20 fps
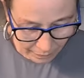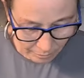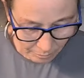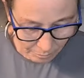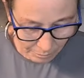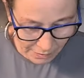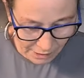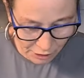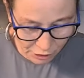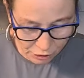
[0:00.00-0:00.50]

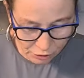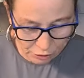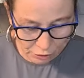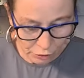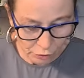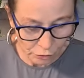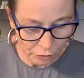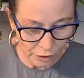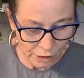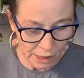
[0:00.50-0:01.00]
measure
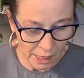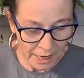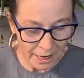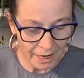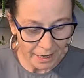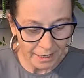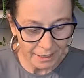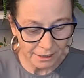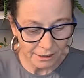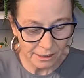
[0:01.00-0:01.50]
your
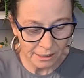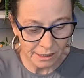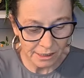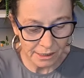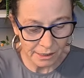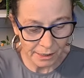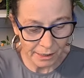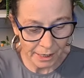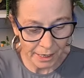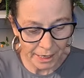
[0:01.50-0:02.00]
tail ends
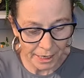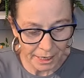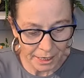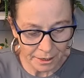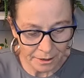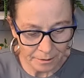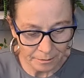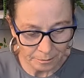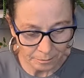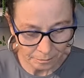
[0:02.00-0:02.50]

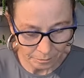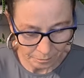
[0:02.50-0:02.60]
again,